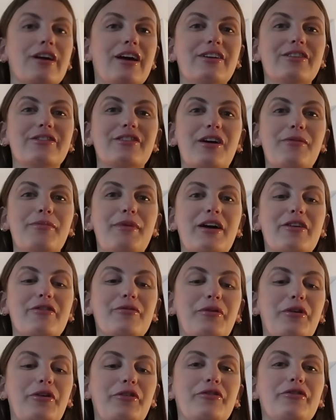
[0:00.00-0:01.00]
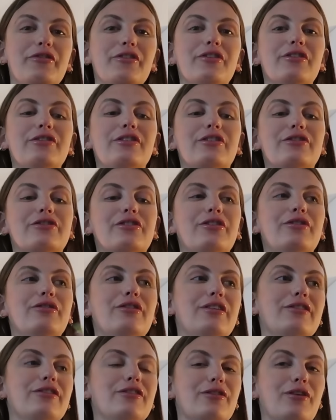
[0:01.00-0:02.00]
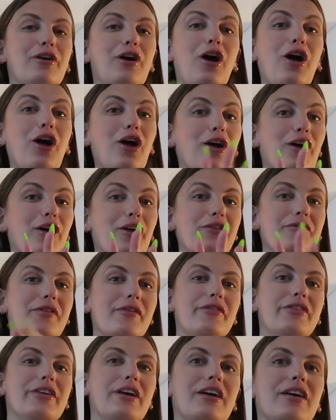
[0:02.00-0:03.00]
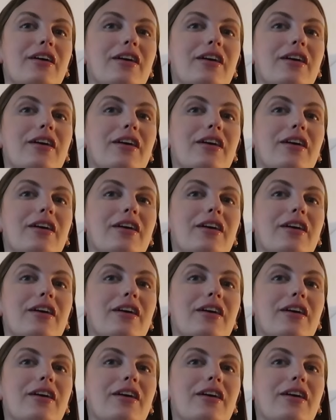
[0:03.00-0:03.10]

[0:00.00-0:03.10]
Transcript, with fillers: Okay, I just got back from Whole Foods. I'll show you guys a little haul of everything I